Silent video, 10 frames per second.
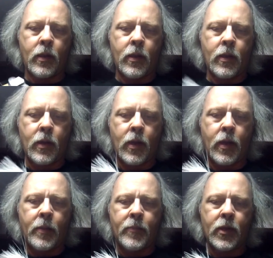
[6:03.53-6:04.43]
And
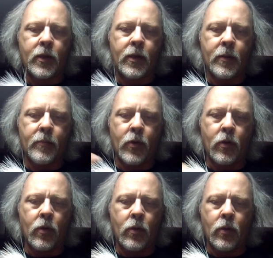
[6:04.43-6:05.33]
I'm going to come
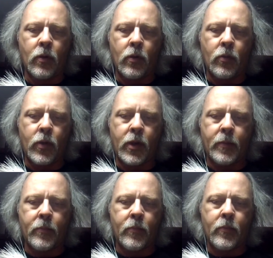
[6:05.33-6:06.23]
all the way up
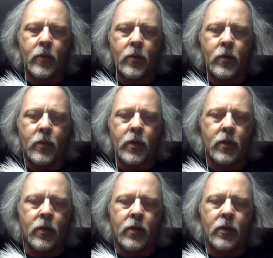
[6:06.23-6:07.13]

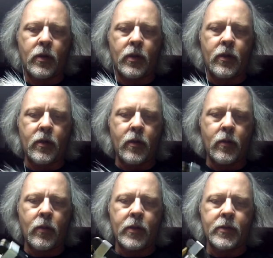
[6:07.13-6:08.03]

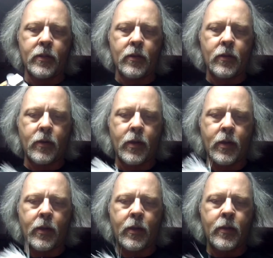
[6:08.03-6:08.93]
nearly to the hook
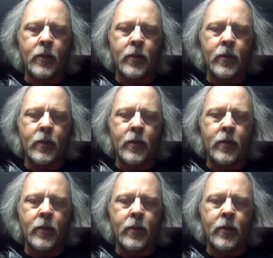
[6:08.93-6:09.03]
eye.